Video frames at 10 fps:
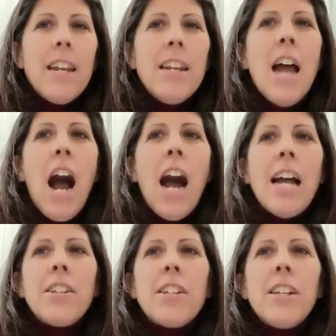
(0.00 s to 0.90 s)

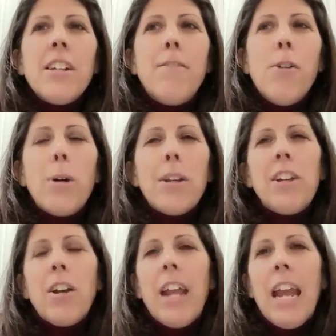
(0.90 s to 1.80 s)
not
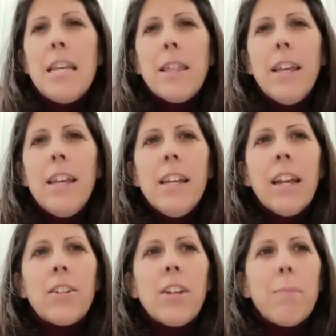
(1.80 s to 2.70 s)
focusing on anything
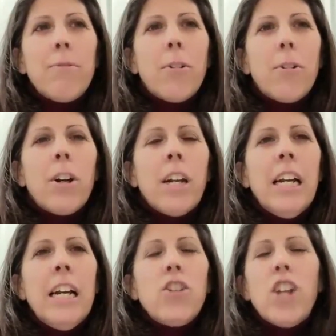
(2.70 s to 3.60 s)
except for
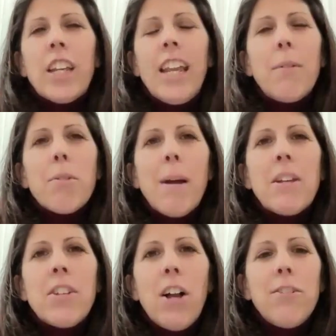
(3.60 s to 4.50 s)
checking in with
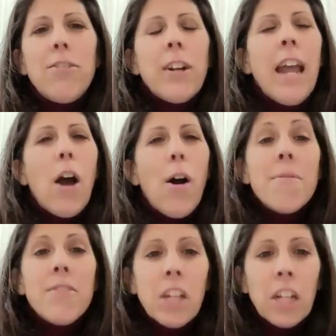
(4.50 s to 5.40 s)
myself on how
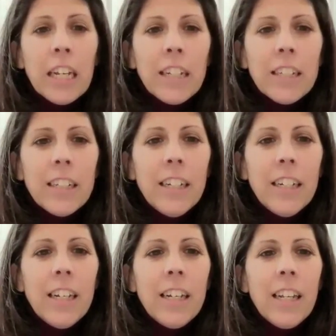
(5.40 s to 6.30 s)
I'm feeling.
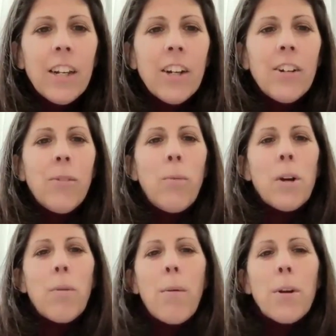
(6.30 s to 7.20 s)

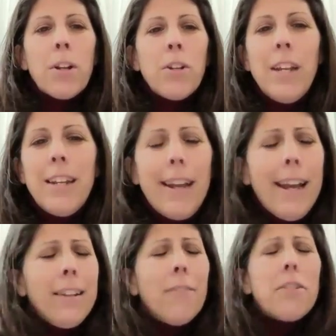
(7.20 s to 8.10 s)
What do I want to do day to
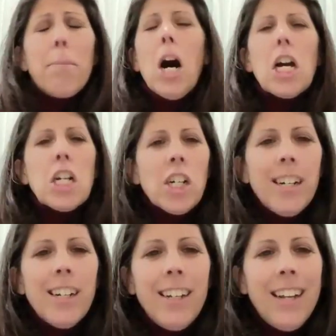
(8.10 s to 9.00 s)
day? I love to putter.
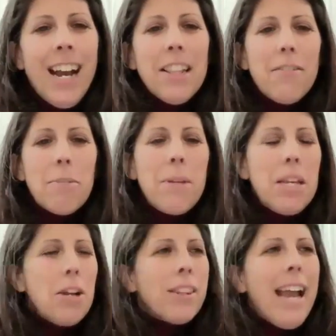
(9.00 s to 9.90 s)
I love to
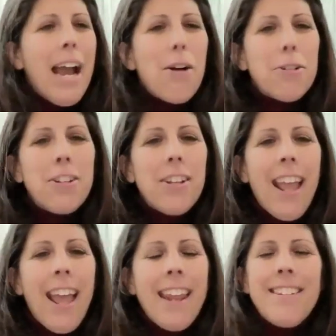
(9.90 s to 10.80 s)
be here at the house
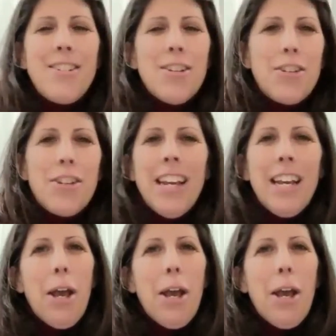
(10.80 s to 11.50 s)
and just,